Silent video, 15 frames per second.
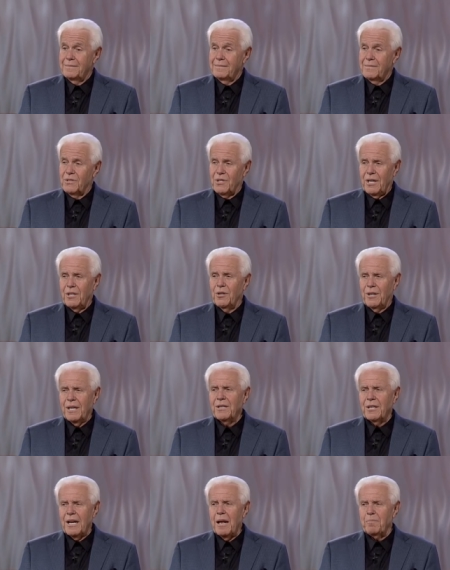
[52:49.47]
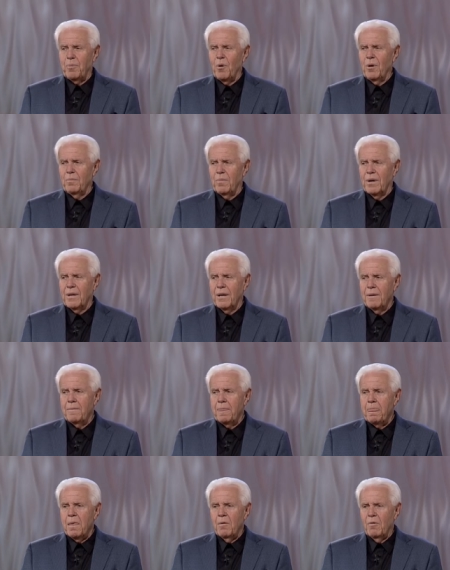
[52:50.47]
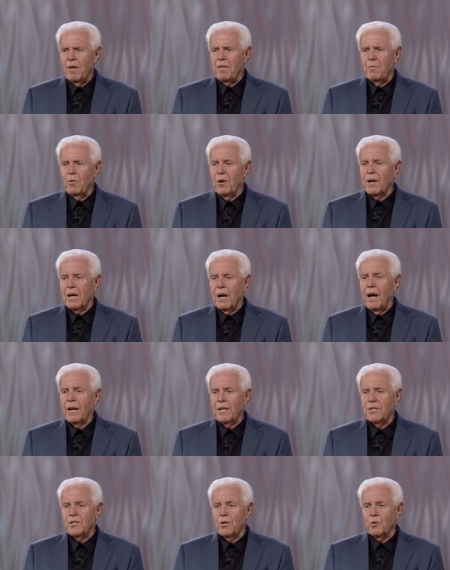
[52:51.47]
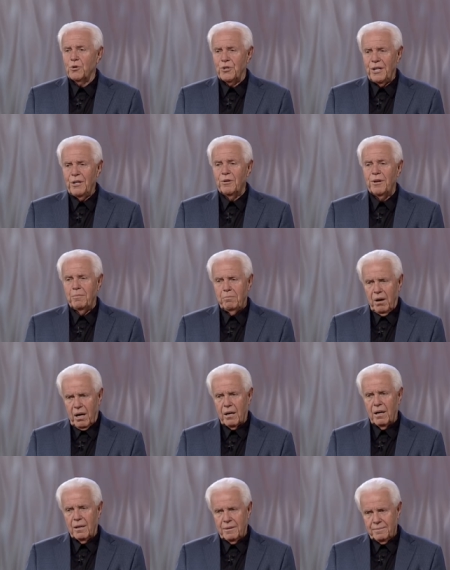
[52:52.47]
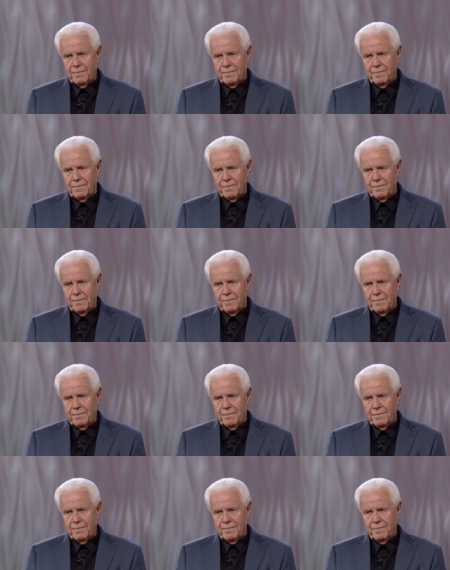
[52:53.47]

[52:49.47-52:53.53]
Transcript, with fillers: Say, so you get to that point, buddy. But the word of God is your shield and buckler,